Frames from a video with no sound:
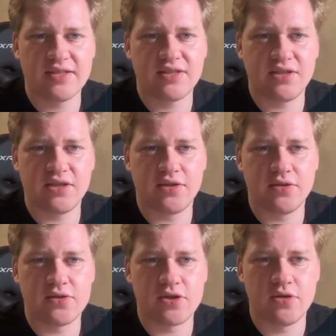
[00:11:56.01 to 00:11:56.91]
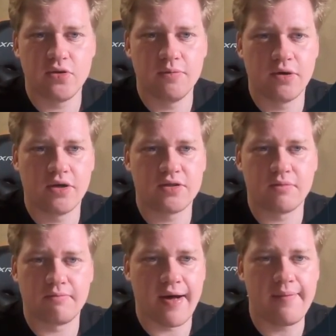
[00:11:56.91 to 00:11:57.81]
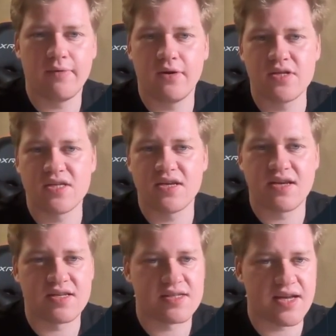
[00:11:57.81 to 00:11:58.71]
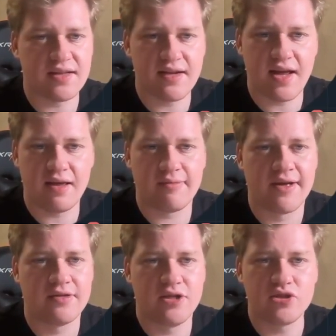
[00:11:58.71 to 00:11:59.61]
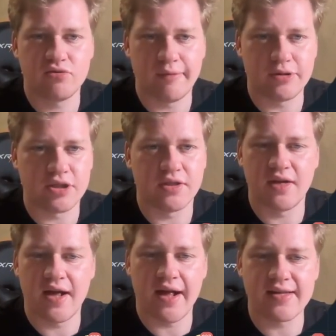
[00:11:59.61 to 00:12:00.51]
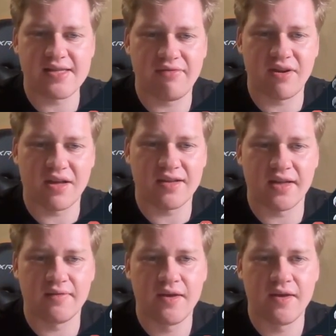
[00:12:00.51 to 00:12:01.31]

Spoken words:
You can use new bot, my bots, set name, description, and stuff like that.